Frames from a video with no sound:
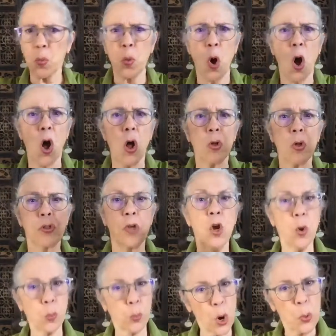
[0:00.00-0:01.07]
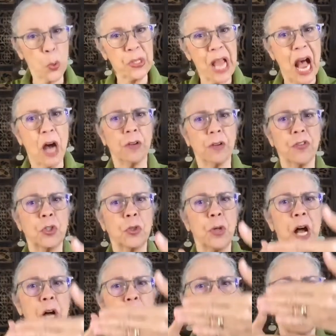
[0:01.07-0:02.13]
walls rose out of the
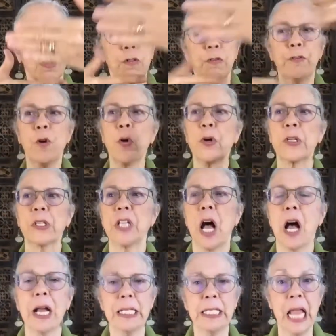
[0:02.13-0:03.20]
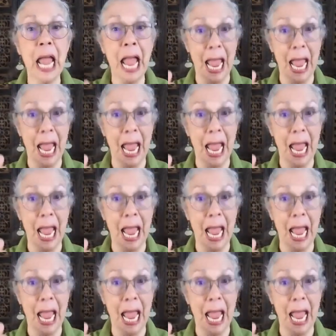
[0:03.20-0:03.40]
ground on four sides,